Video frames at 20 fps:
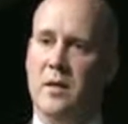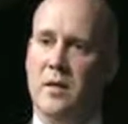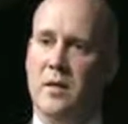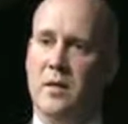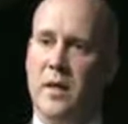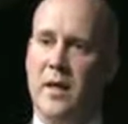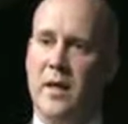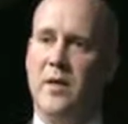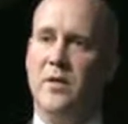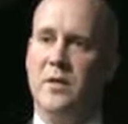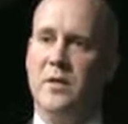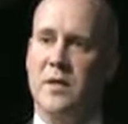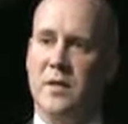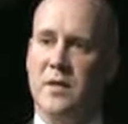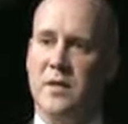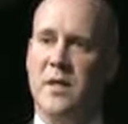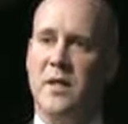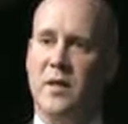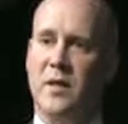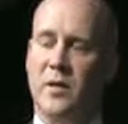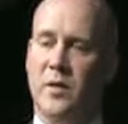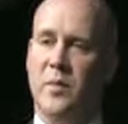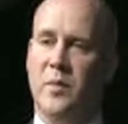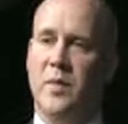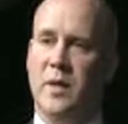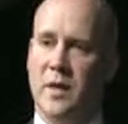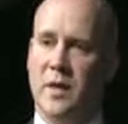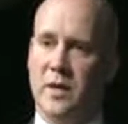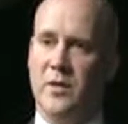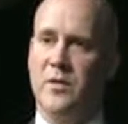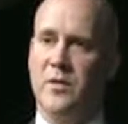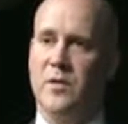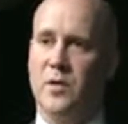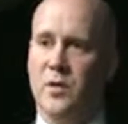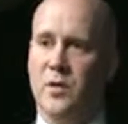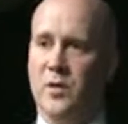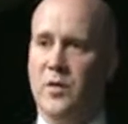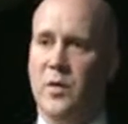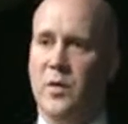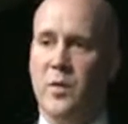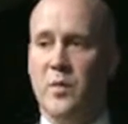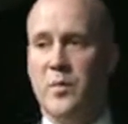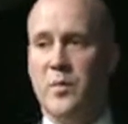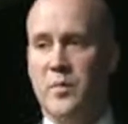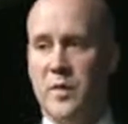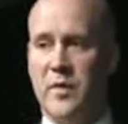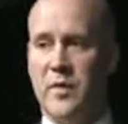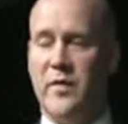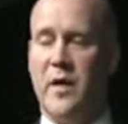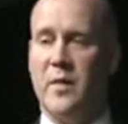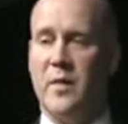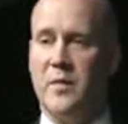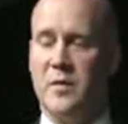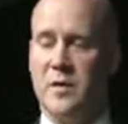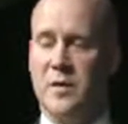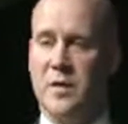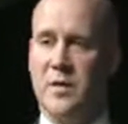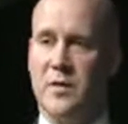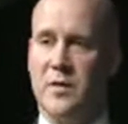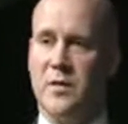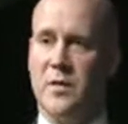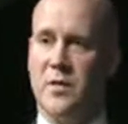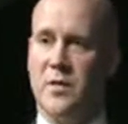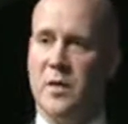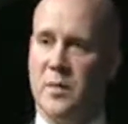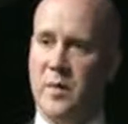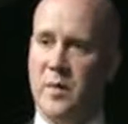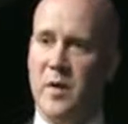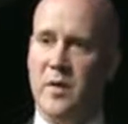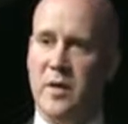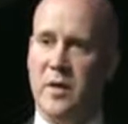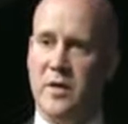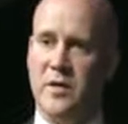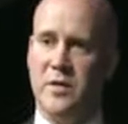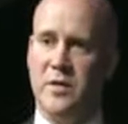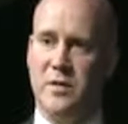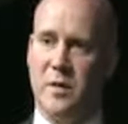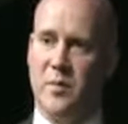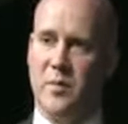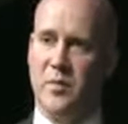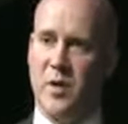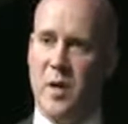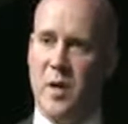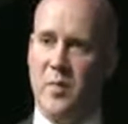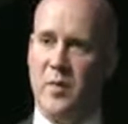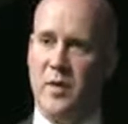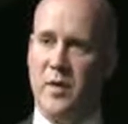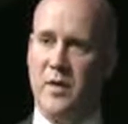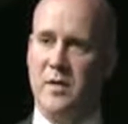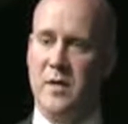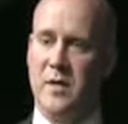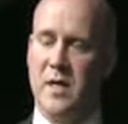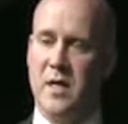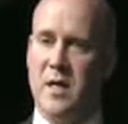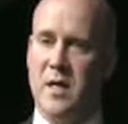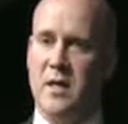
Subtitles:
lenders continue to be concerned, or developers concerned about issues on properties,